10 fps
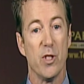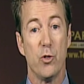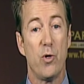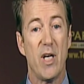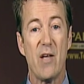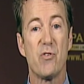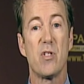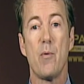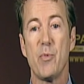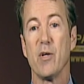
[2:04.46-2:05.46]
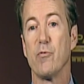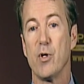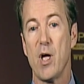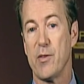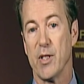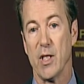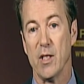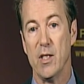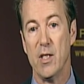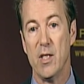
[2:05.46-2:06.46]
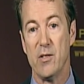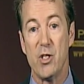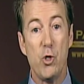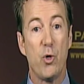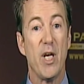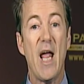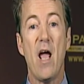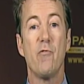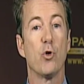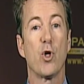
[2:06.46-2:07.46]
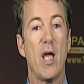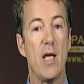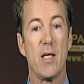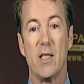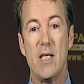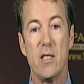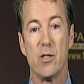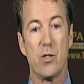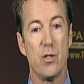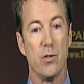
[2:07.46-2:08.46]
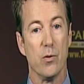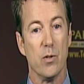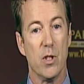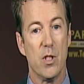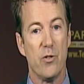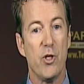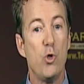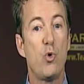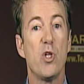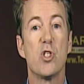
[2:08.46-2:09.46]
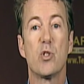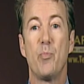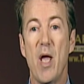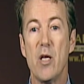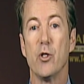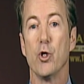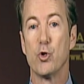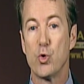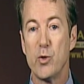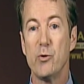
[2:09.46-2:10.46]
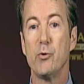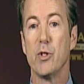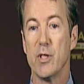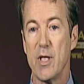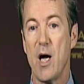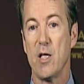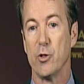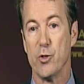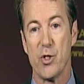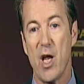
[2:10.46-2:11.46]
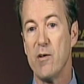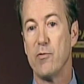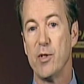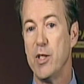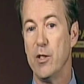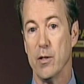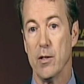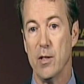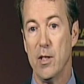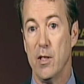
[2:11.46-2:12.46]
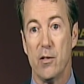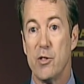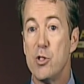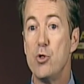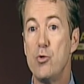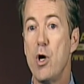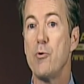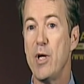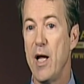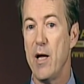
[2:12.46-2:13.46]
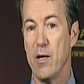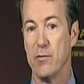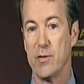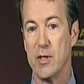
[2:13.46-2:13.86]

that you can have something for nothing, that you can have your cake and eat it too, that you can spend $1 trillion every year that you don't have.